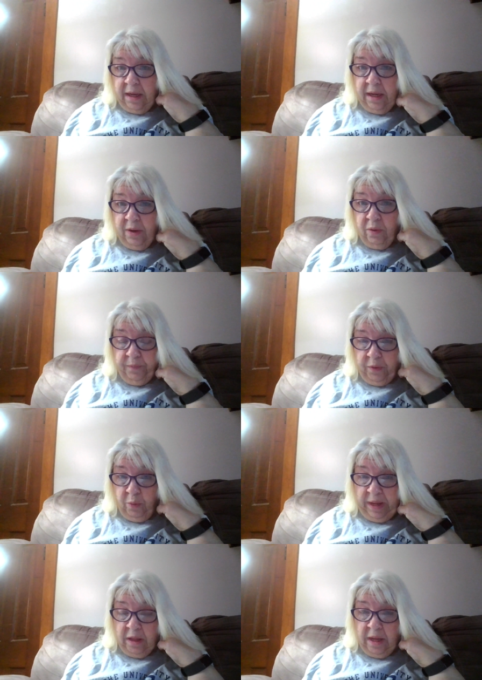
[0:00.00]
uh,
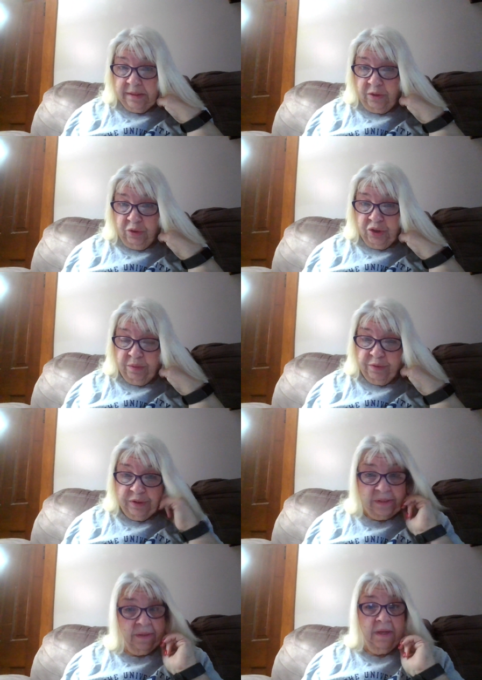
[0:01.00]
weight loss
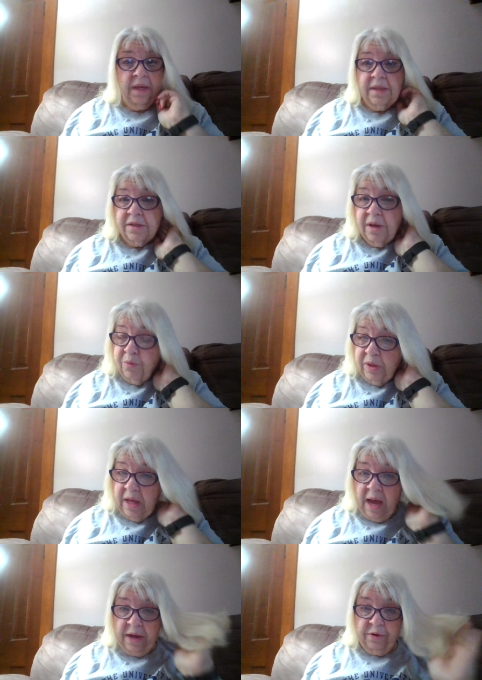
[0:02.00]
youtubers so I'm
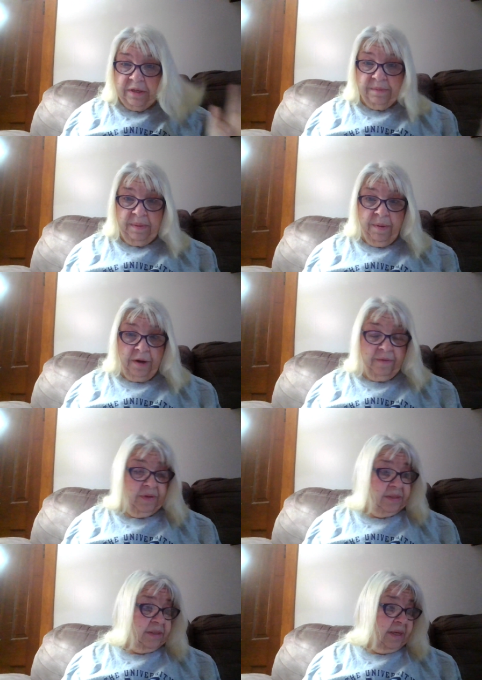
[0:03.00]
really honored to be part
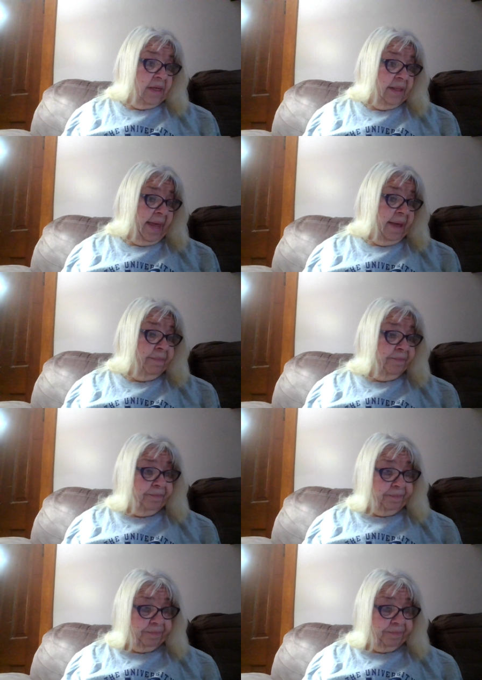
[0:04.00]
of this collab